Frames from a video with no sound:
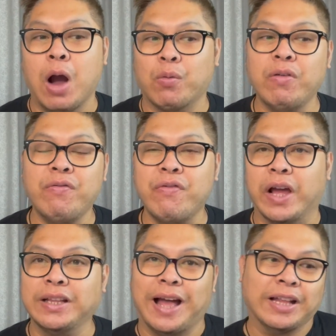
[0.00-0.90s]
our
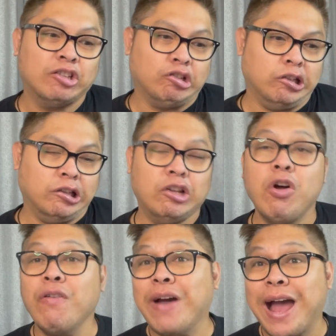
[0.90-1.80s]
friend, and
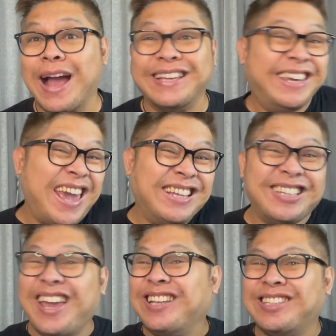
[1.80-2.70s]
Ankudinova. Yes,
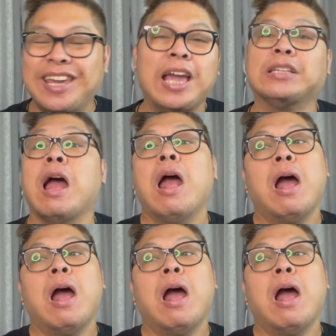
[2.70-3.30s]
yes, yes.